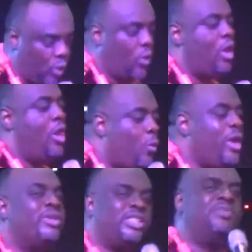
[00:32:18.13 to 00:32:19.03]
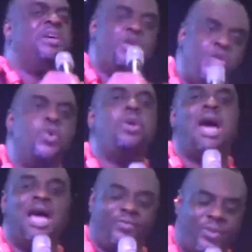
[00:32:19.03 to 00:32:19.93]
So we receive a new
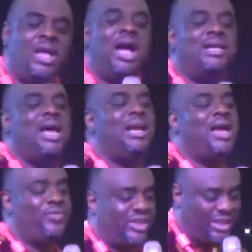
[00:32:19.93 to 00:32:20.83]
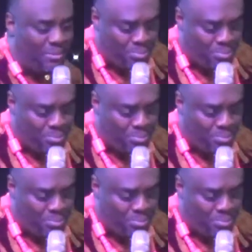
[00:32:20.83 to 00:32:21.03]
life, and that life is